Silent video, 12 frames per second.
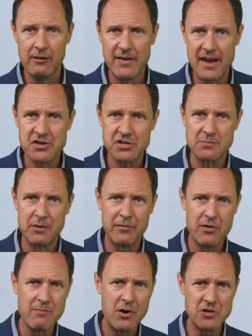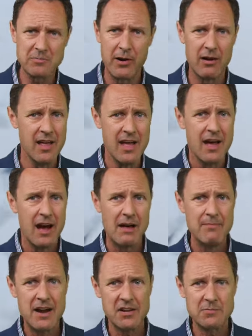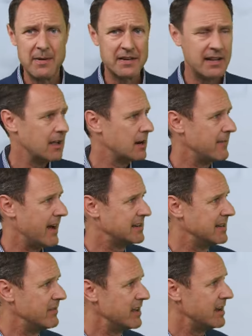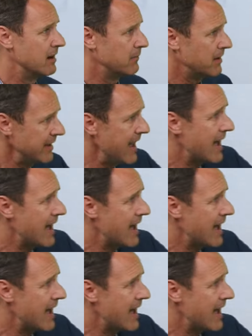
elevations. But for the most part, I'm not expecting a lot of activity here. But